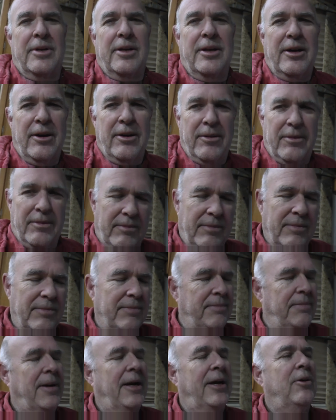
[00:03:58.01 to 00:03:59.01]
you know,
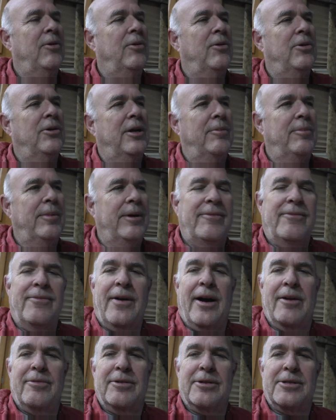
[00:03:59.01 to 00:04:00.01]
by old I mean five or